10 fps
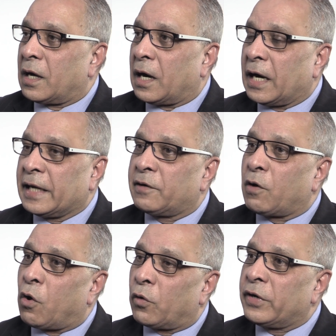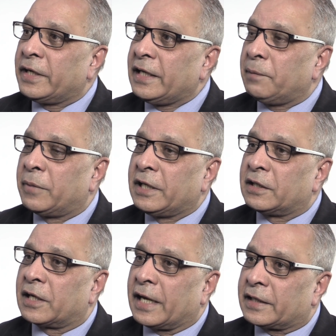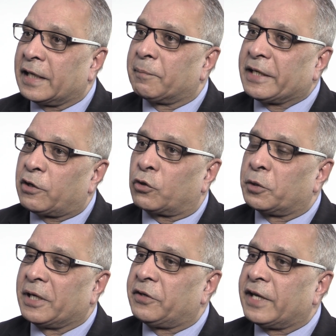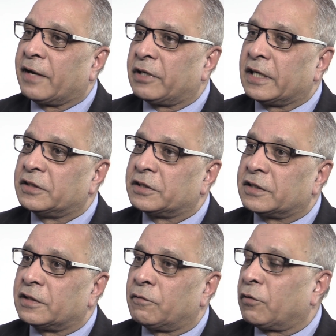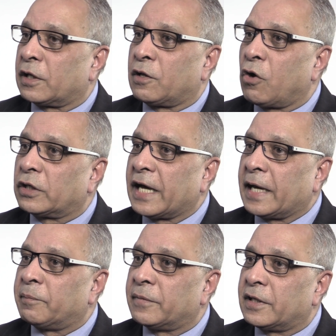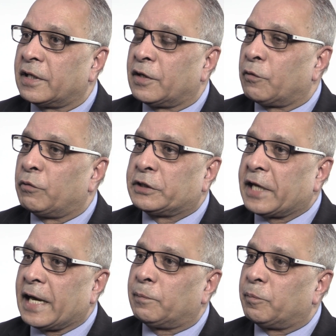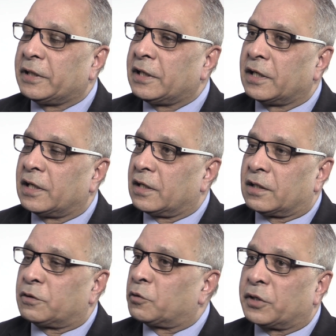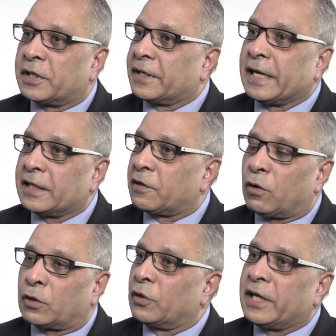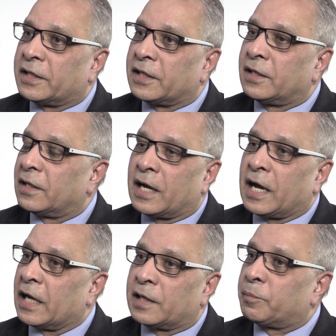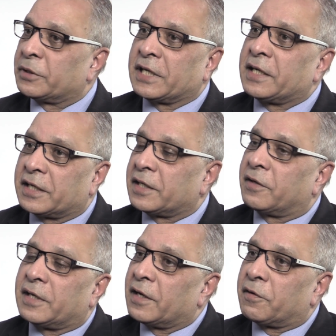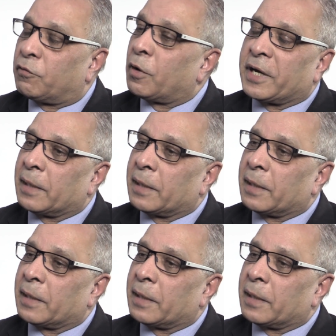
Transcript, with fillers: I had already been collecting my documentary evidence for a long time, which helped me to get it all collated and presented for my